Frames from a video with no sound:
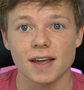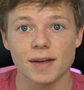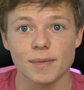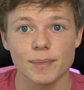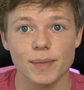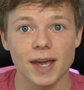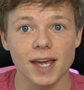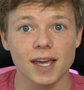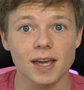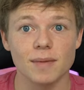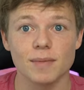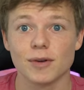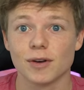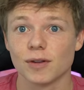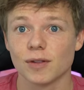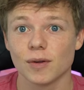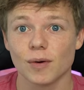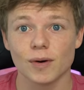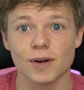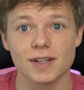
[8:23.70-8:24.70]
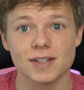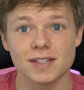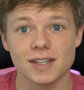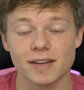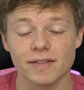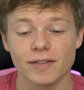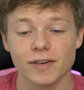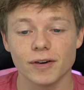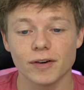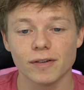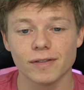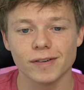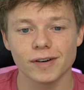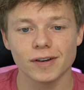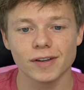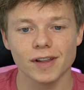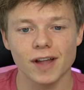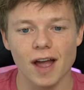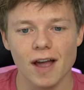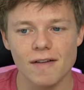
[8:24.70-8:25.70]
Make him your Lord and Savior over
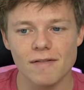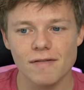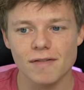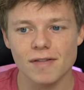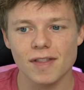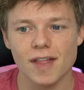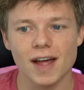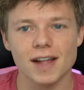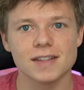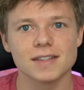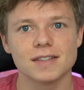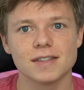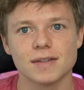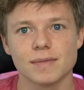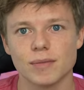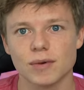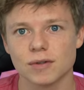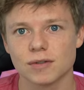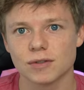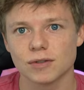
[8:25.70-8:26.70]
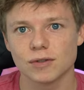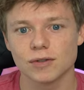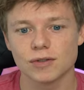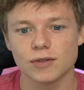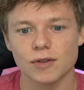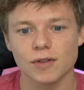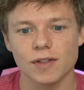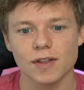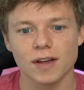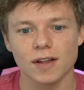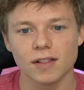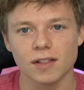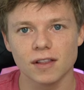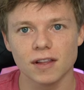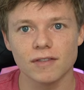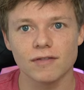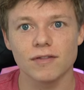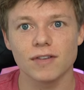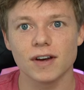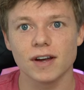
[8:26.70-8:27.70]
your life. That's the most crucial thing.
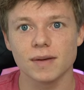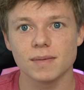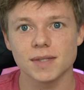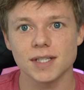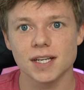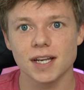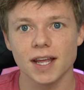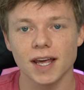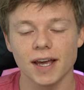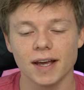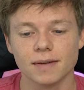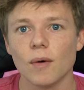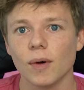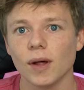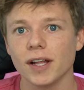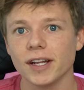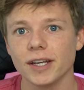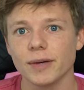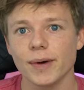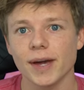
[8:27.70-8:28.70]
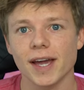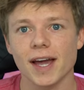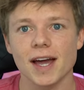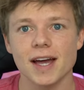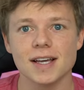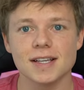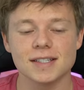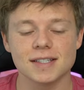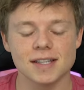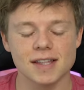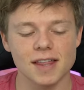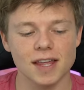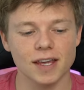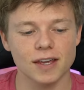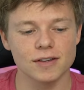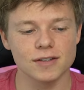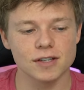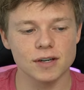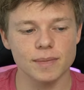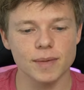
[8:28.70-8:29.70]
Live for him today. Well, anyway, guys,
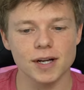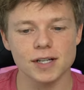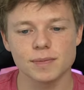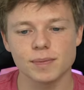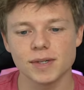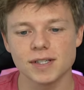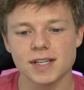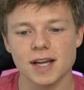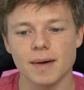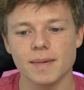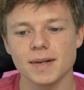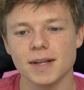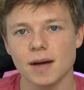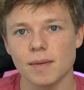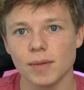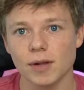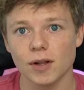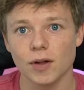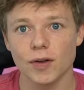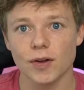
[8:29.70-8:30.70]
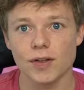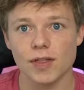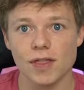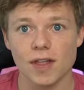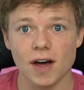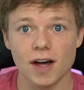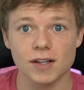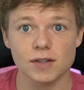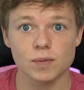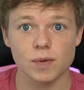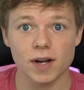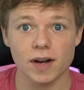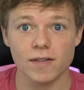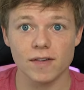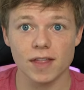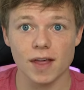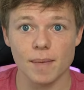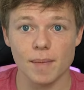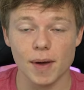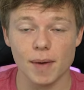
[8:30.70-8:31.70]
thank you so much. Please comment down below your thoughts,
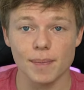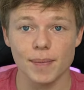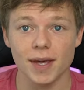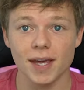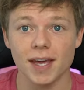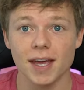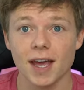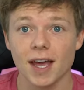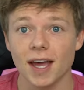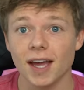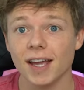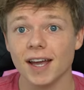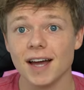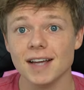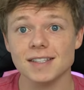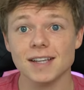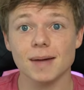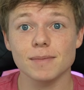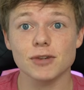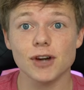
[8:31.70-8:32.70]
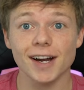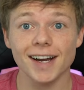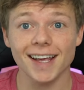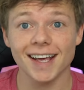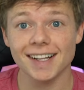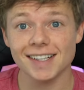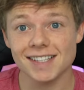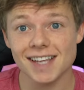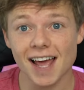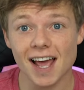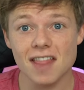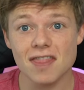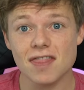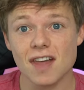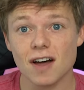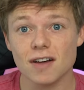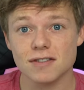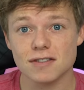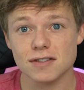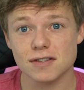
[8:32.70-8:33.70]
whatever that may be. And guys, I'm trying to hit
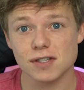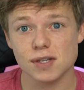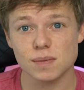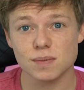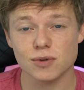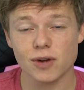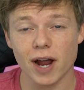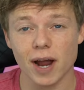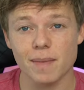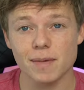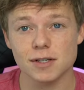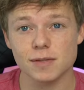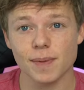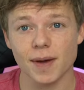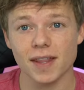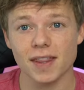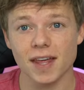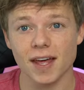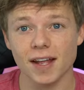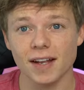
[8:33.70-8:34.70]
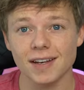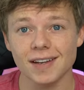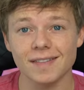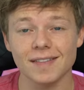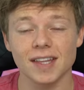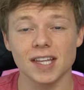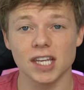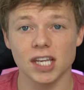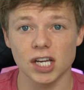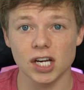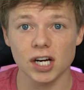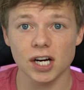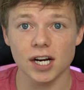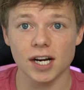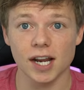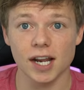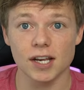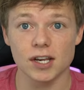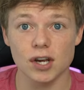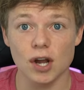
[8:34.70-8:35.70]
10,000 subscribers by the end of the year,
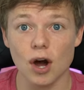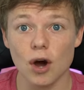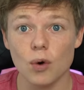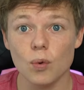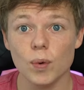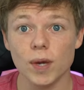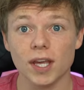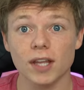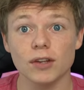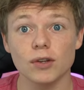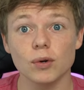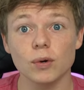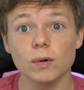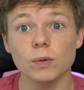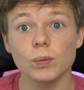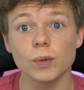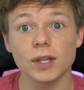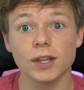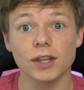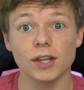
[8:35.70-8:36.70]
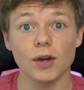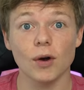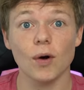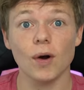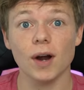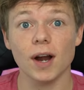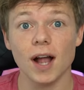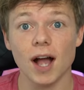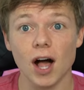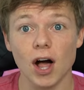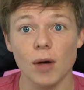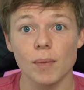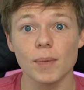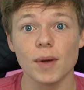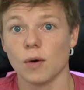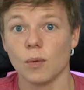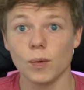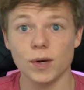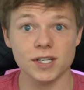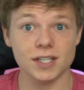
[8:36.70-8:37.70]
and I know we can do it with your
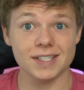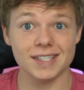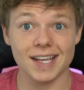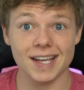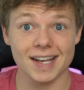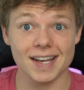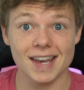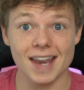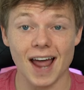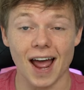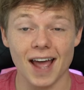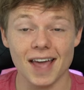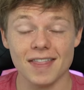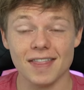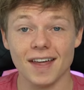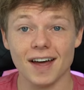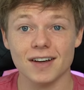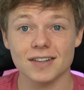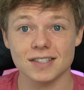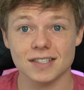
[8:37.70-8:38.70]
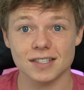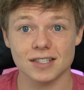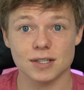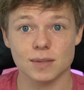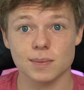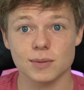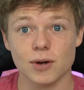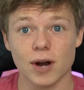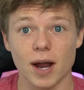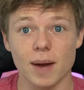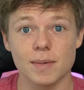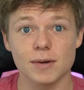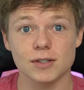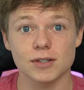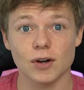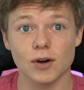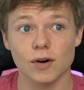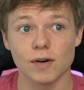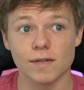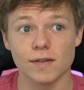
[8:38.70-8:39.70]
help. We just hit 9,000
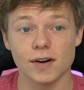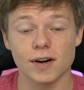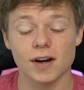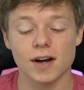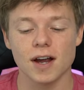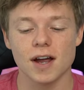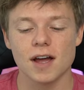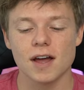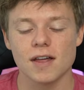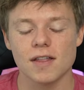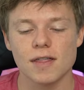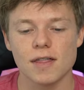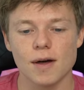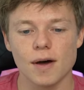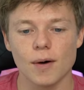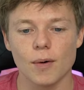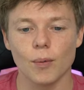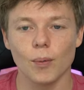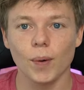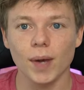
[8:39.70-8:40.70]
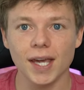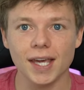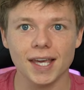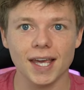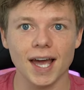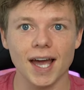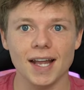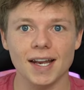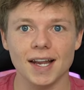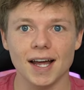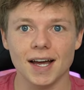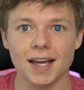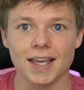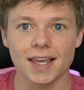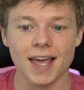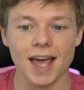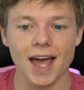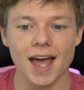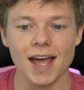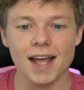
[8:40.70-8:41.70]
subscribers over the weekend
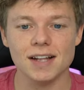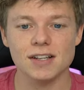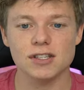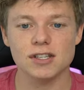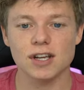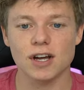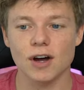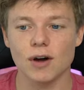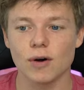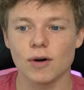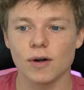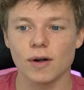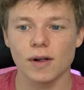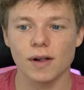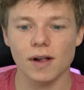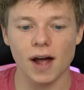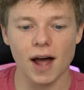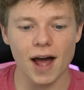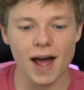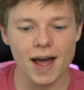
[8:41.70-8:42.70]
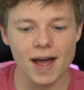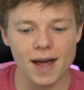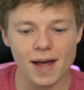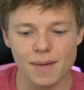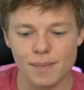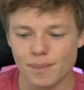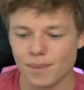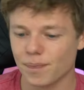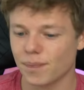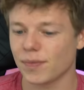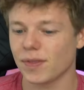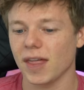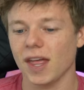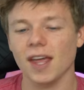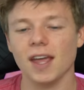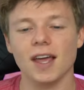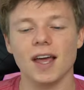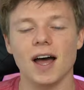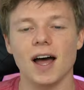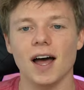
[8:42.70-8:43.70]
again, so I
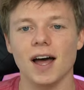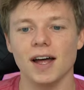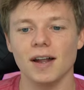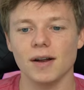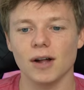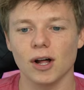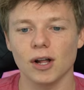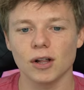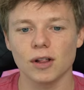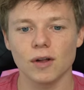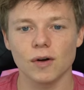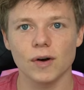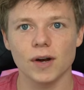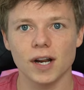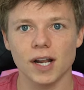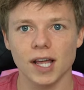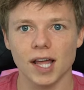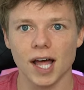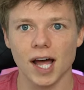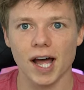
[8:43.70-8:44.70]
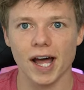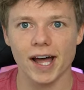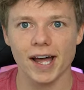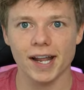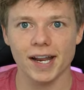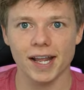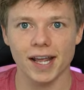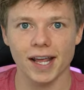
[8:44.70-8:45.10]
Thank God, all glory to God.